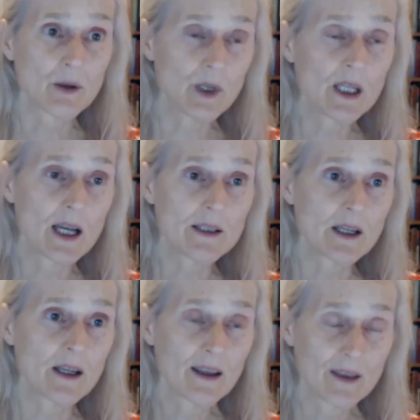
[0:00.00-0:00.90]
and
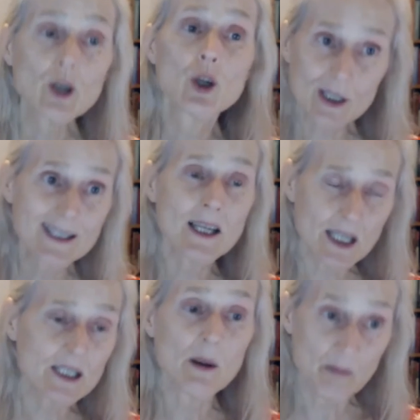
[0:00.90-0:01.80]
realizing there are good
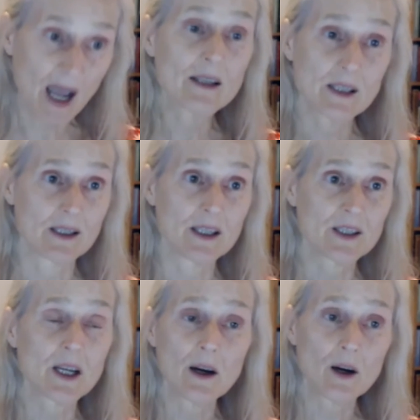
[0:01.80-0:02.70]
cities and bad cities,
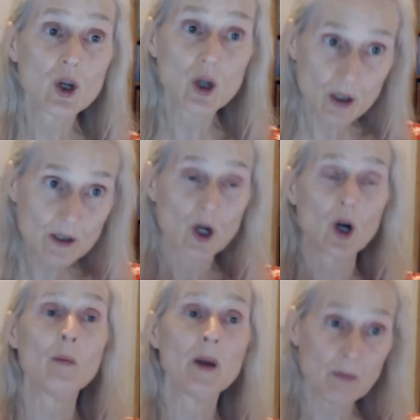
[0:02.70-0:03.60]
there are good
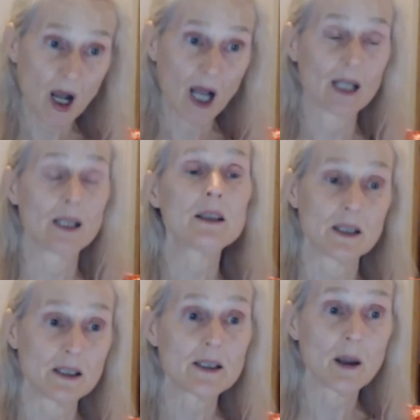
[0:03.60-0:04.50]
urban
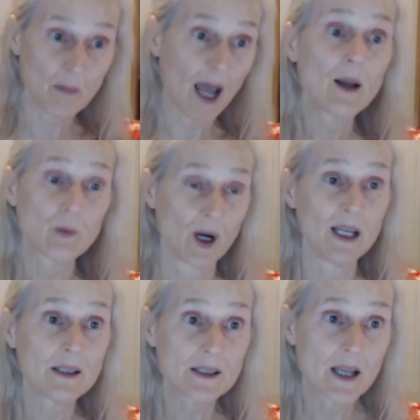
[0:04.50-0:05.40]
policies and bad
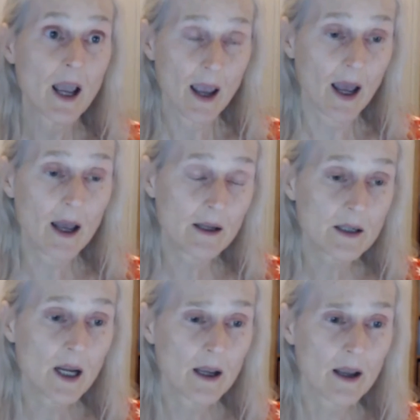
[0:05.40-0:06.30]
ones, and
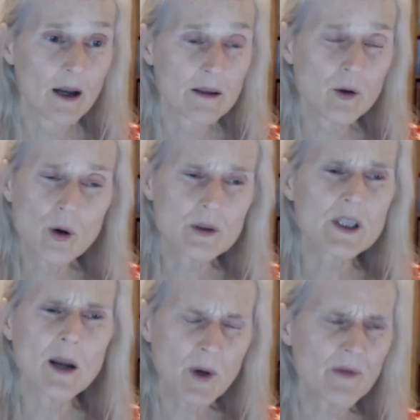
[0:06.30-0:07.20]
Uh, you know,
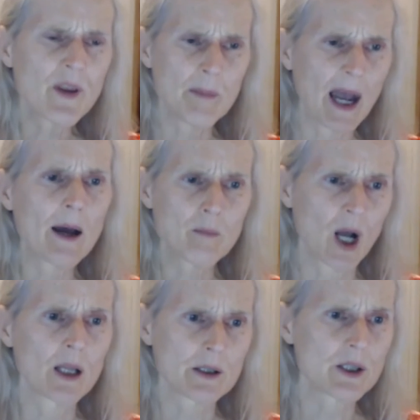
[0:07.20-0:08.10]
some of the bad
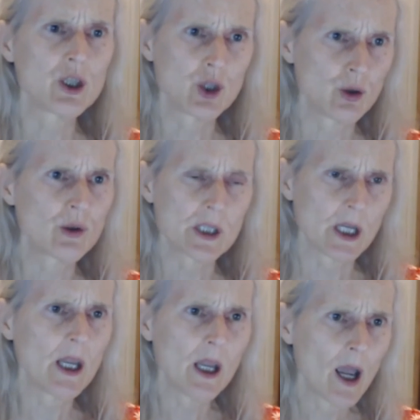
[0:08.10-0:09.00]
policies you
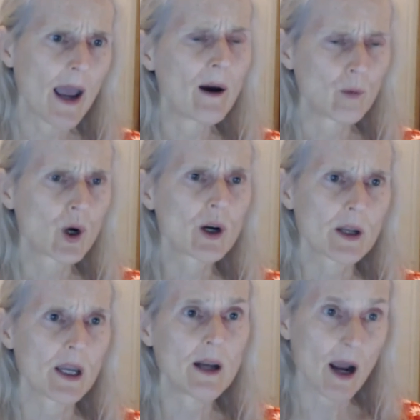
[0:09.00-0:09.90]
see at work
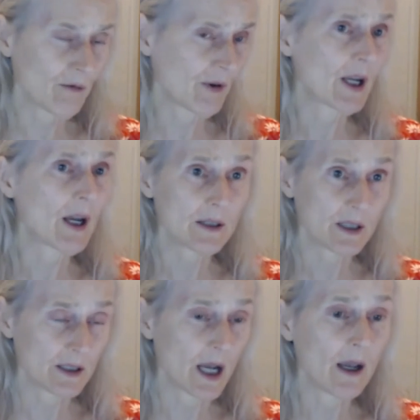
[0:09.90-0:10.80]
in Africa
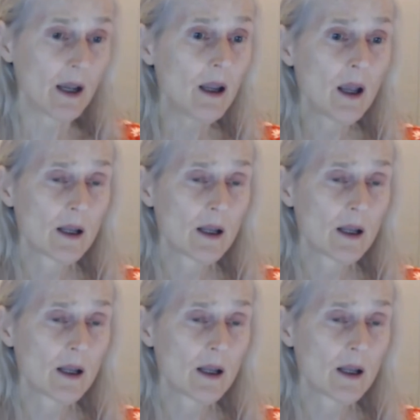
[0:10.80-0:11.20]
today.